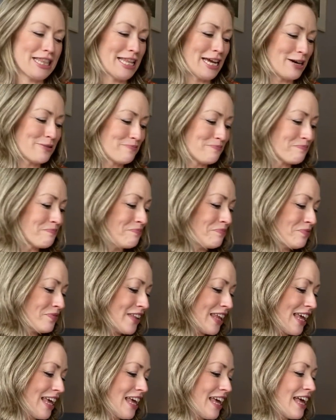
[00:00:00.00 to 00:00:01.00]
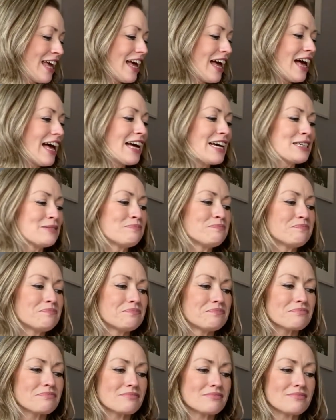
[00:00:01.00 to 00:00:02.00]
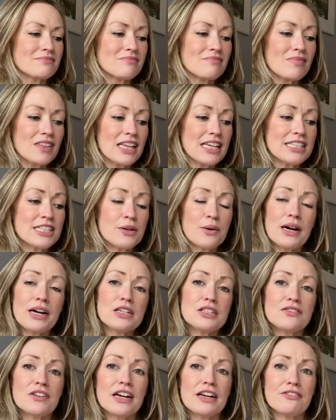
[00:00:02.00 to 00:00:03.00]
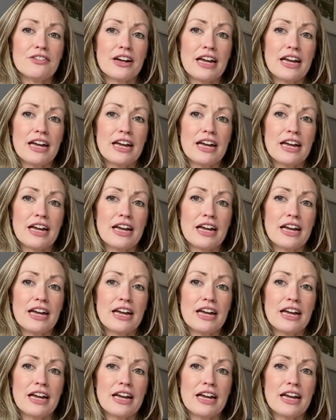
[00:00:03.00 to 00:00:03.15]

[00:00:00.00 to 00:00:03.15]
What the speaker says: in there. So I was very,